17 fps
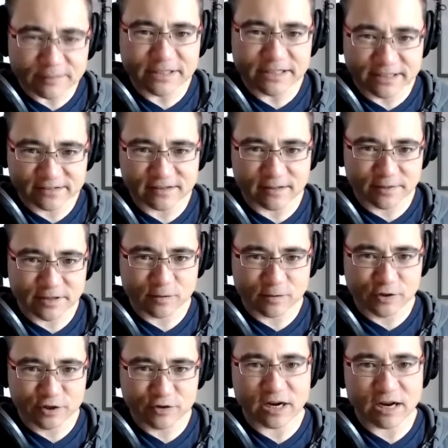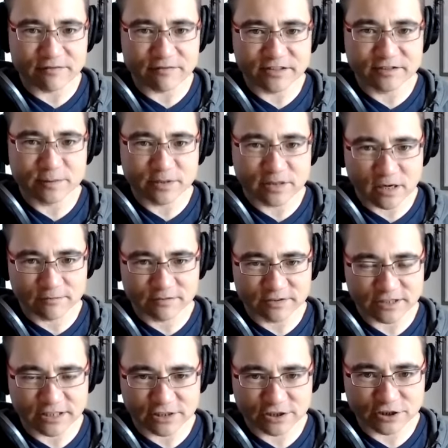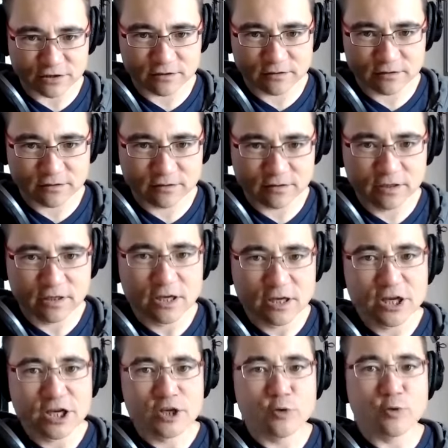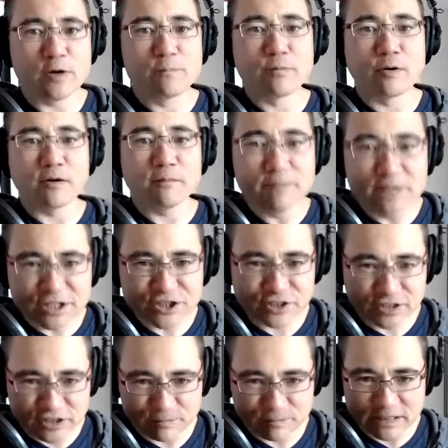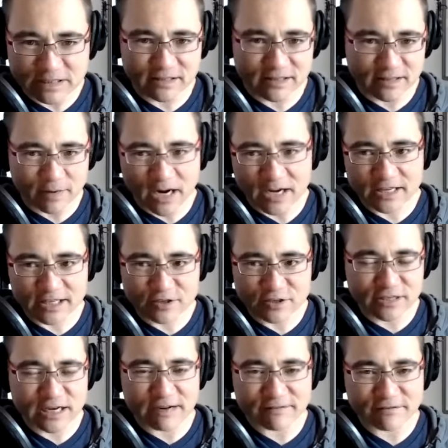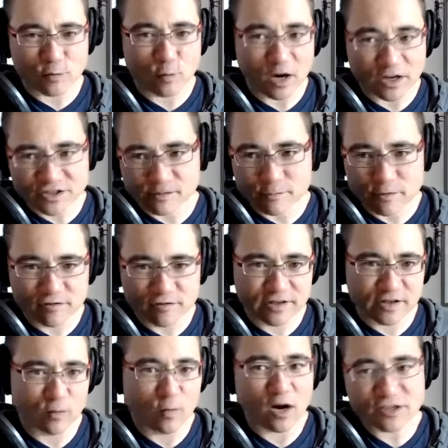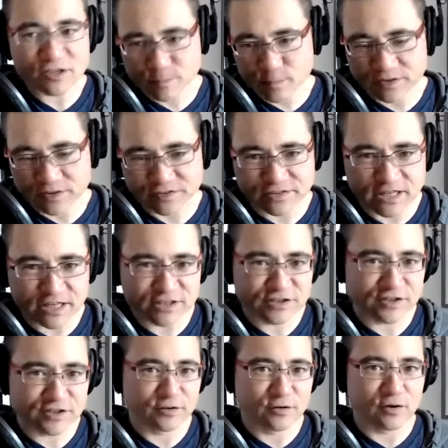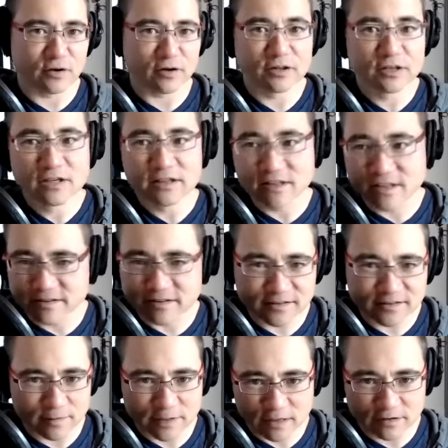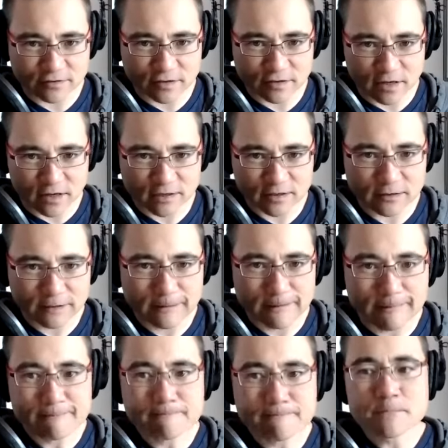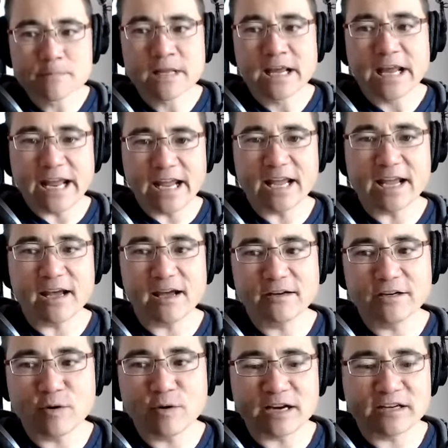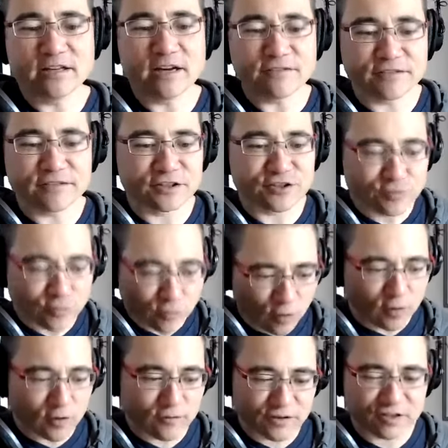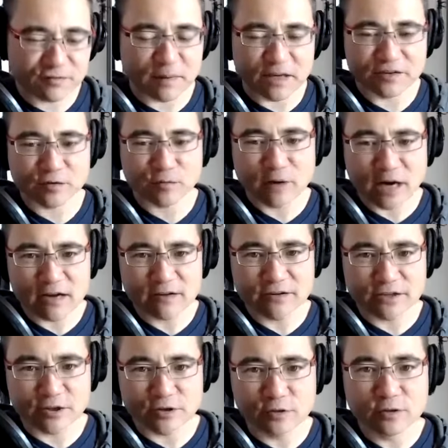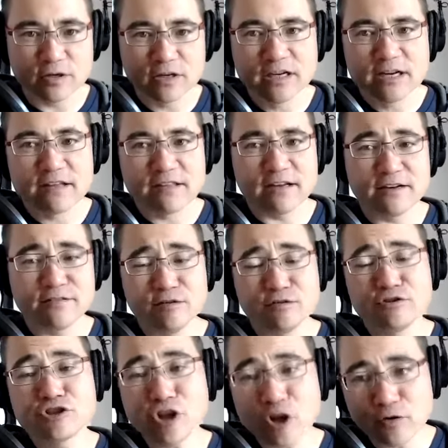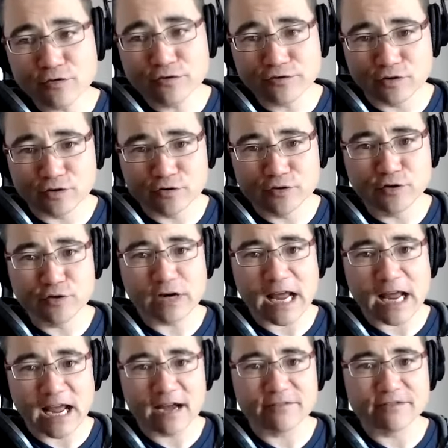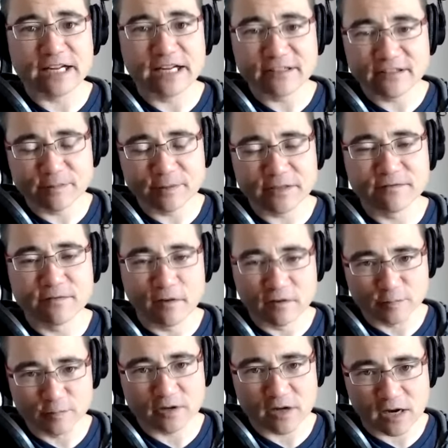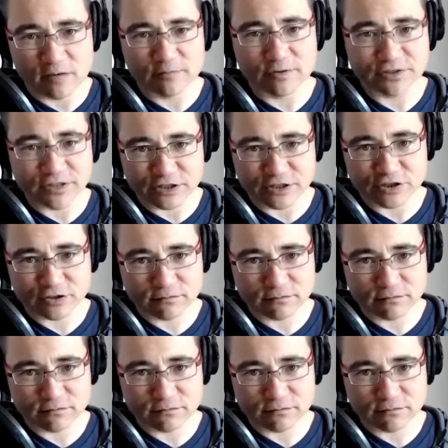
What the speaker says: to somebody where you could have intimate conversation. You had permission to speak to them, i.e. you didn't have to watch a movie or watch a presentation or listen to someone else talk. And you had enough control over the space around you that if you chose to, you could have an intimate, vulnerable conversation.